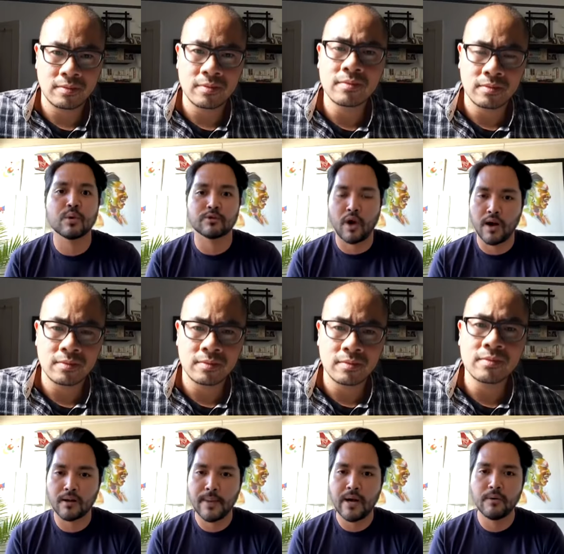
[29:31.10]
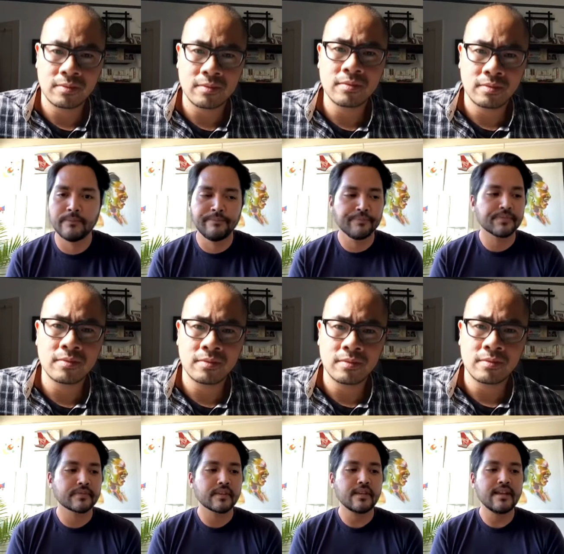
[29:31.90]
Speaker 1: or talk about
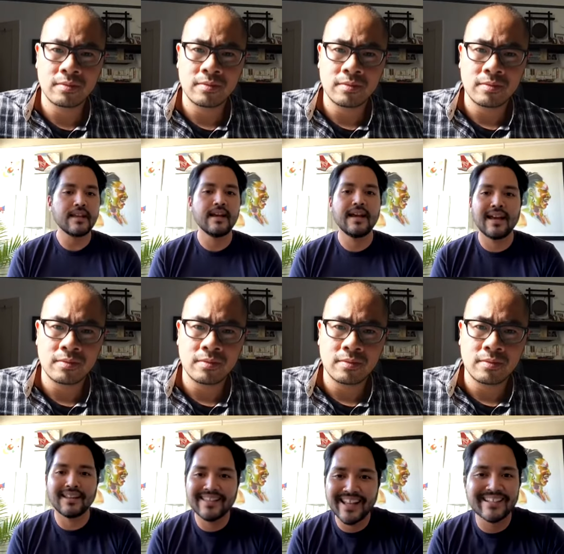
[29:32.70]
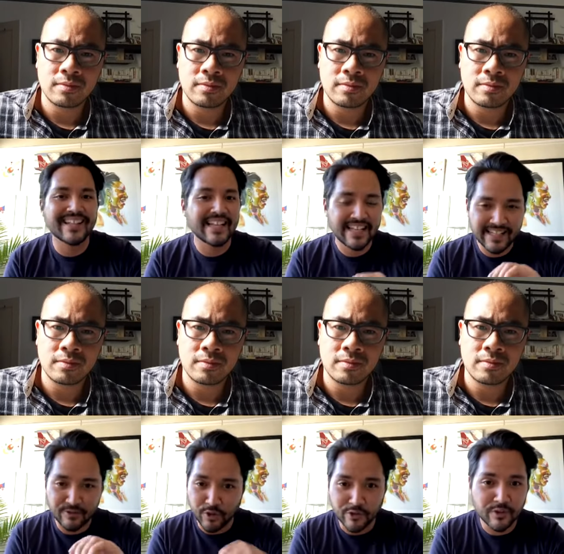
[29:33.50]
and then
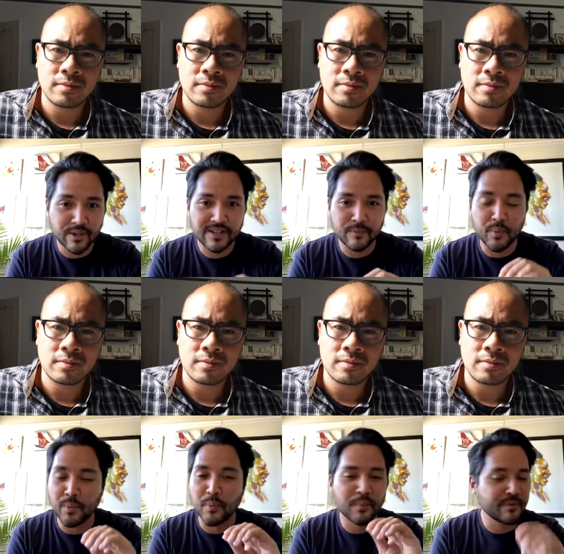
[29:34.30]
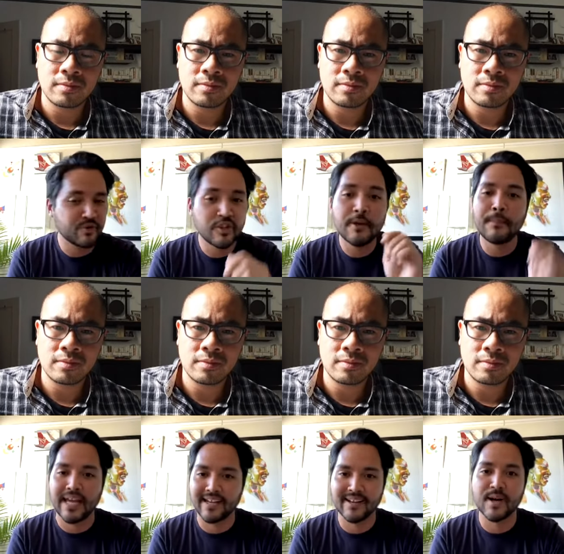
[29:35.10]
just
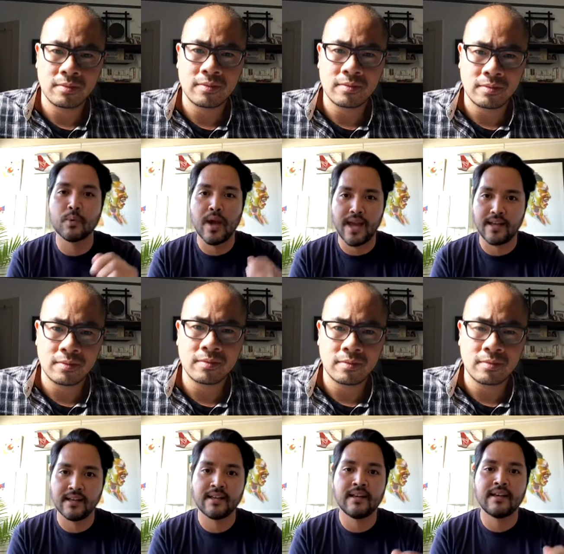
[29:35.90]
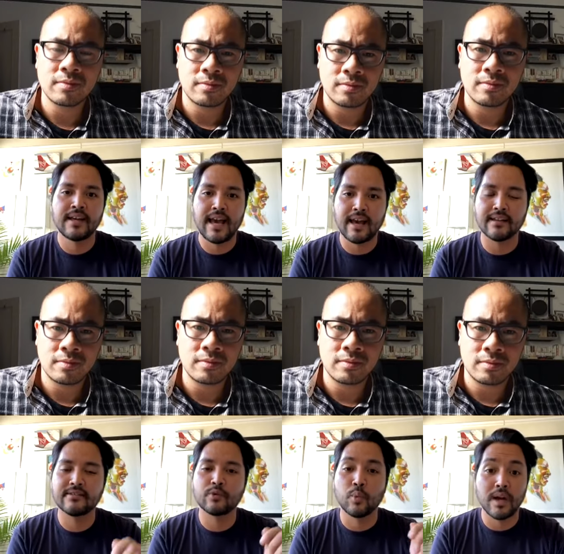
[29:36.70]
chipping away at
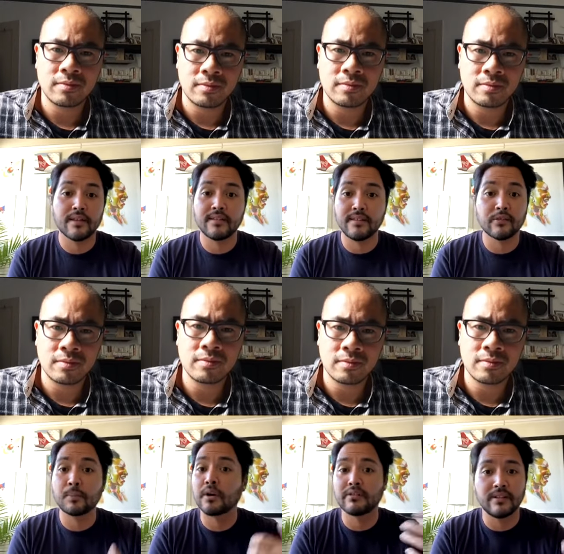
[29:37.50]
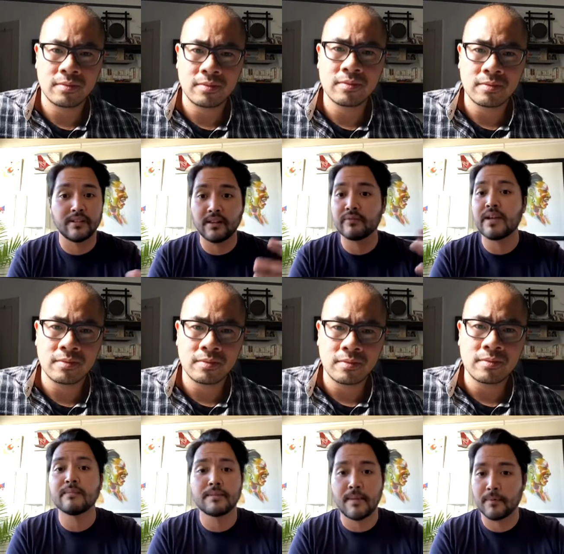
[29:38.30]
what this person, this
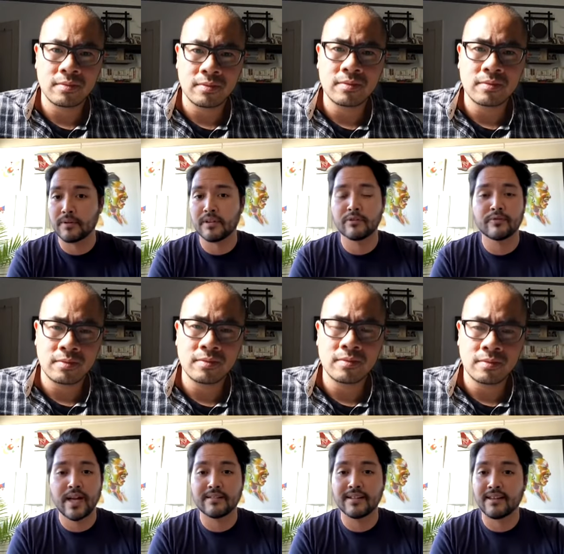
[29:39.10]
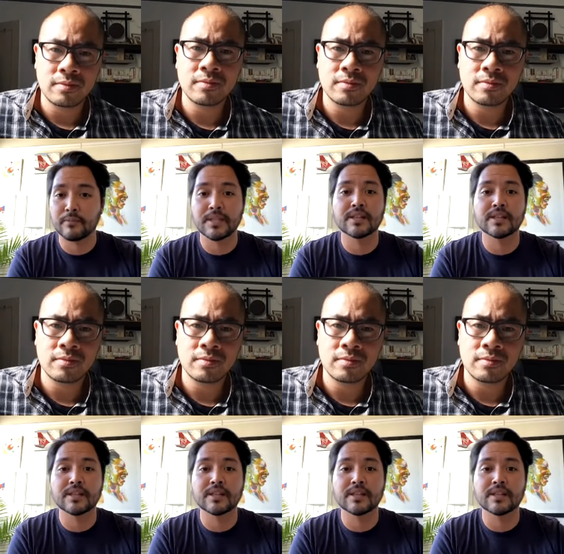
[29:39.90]
family member, this friend has been